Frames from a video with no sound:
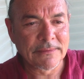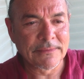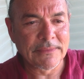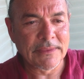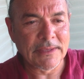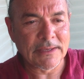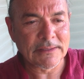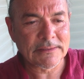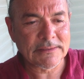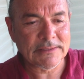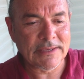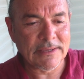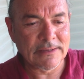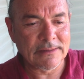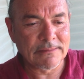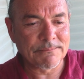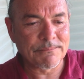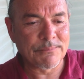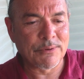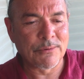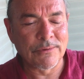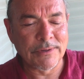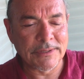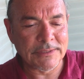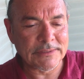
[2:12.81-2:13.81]
that can
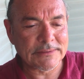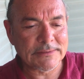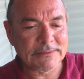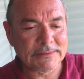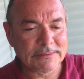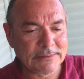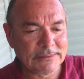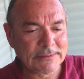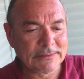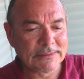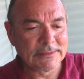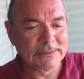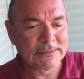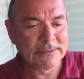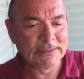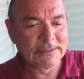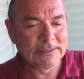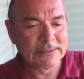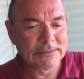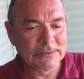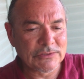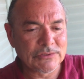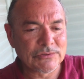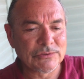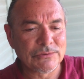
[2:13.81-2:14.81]
point
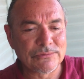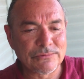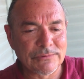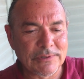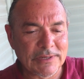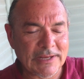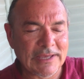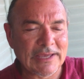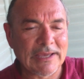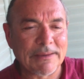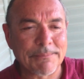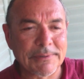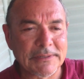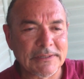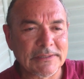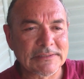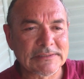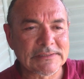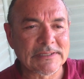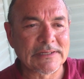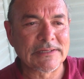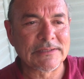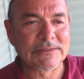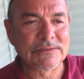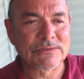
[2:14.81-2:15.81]
to what happened in
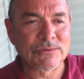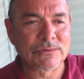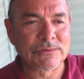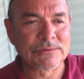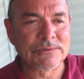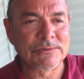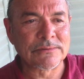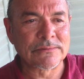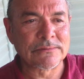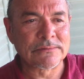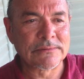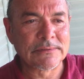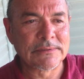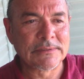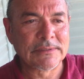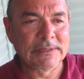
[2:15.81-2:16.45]
San Antonio